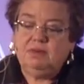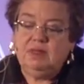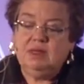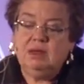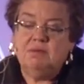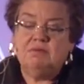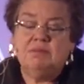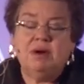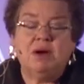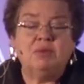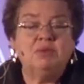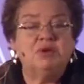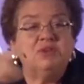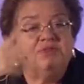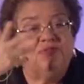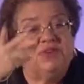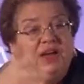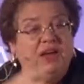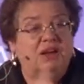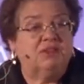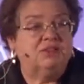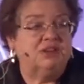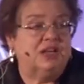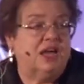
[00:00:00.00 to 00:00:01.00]
But we
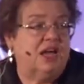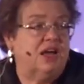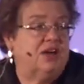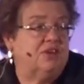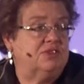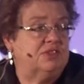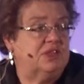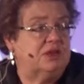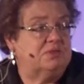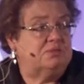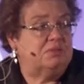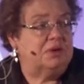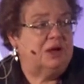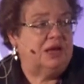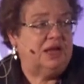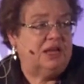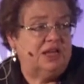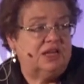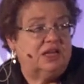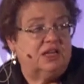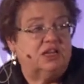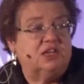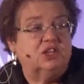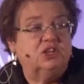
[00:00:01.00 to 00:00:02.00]
found out that
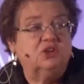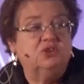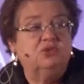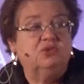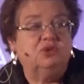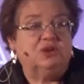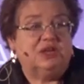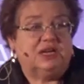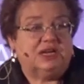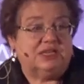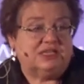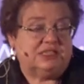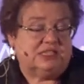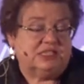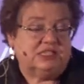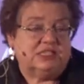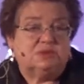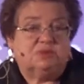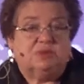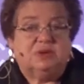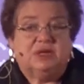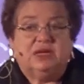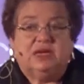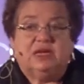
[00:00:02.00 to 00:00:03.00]
buying a loon license
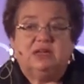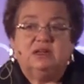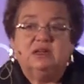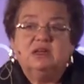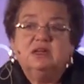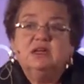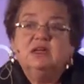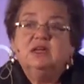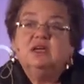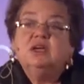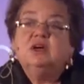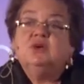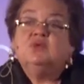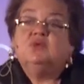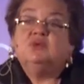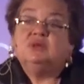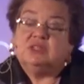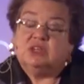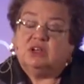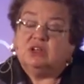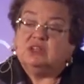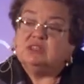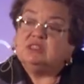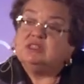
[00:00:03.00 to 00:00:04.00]
plate was
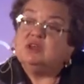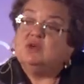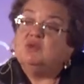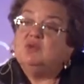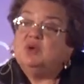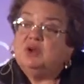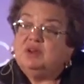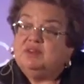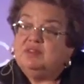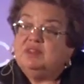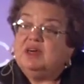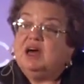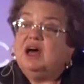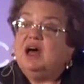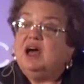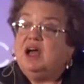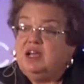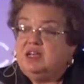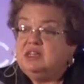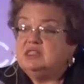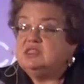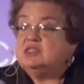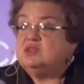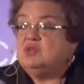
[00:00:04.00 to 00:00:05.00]
also one of the
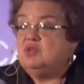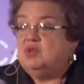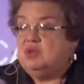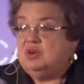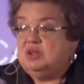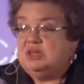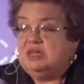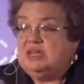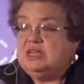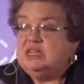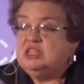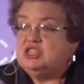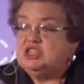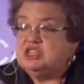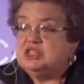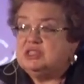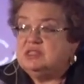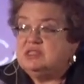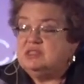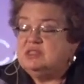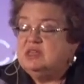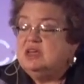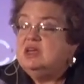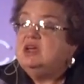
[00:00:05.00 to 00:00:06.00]
highest
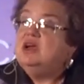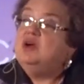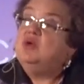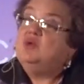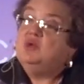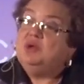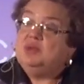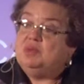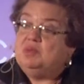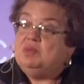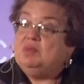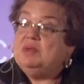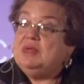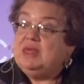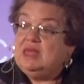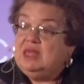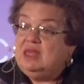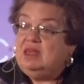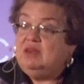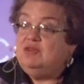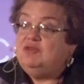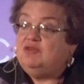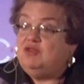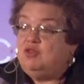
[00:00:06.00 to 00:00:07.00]
correlations with
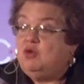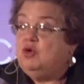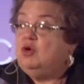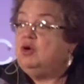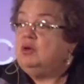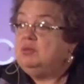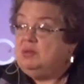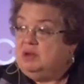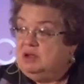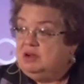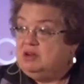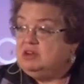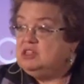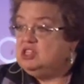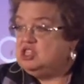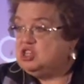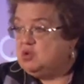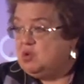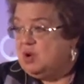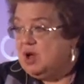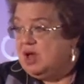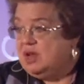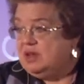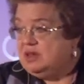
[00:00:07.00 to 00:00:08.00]
being for marriage
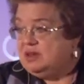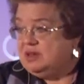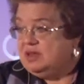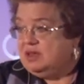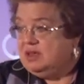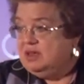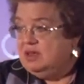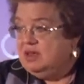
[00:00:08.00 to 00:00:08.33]
equality